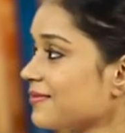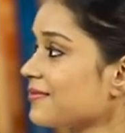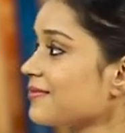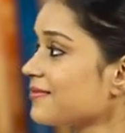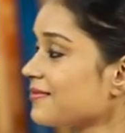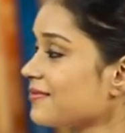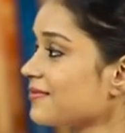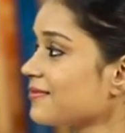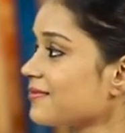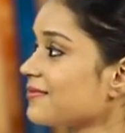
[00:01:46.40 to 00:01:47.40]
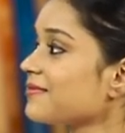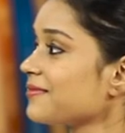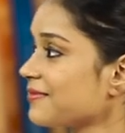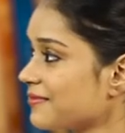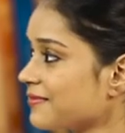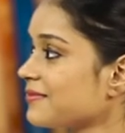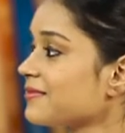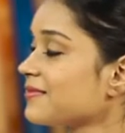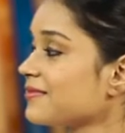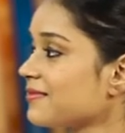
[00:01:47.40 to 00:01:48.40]

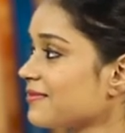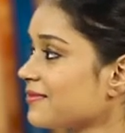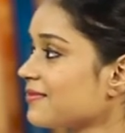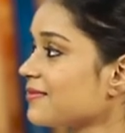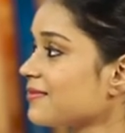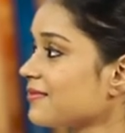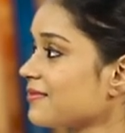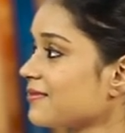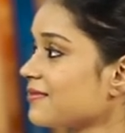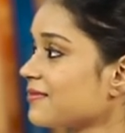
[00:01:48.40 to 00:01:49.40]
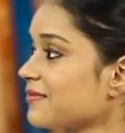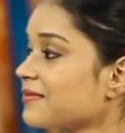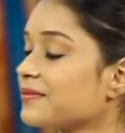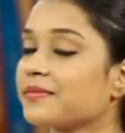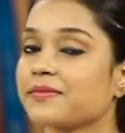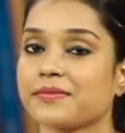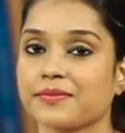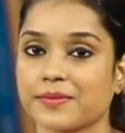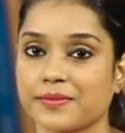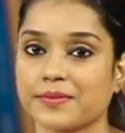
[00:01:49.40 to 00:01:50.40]

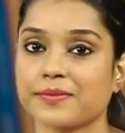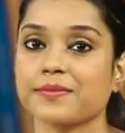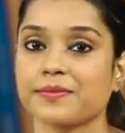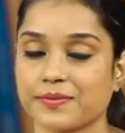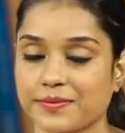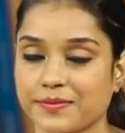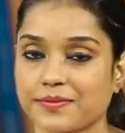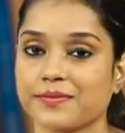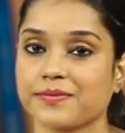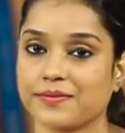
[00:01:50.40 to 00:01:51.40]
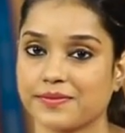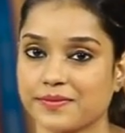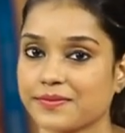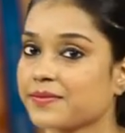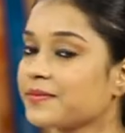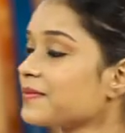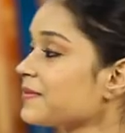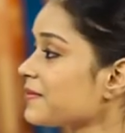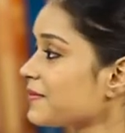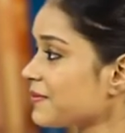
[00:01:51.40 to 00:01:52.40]

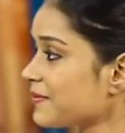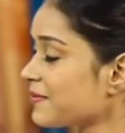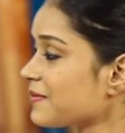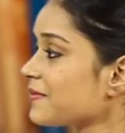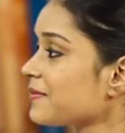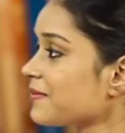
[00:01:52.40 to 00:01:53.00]
The person shown says nothing.